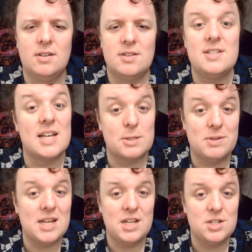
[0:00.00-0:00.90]
These
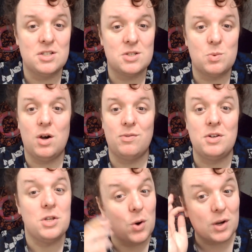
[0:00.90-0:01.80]
expectations were
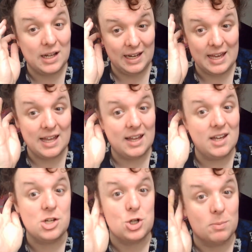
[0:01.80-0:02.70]
often not clear
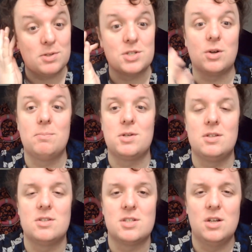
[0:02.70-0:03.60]
in job
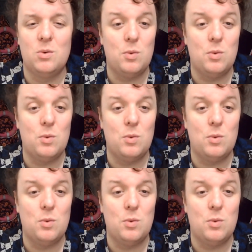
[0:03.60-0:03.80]
descriptions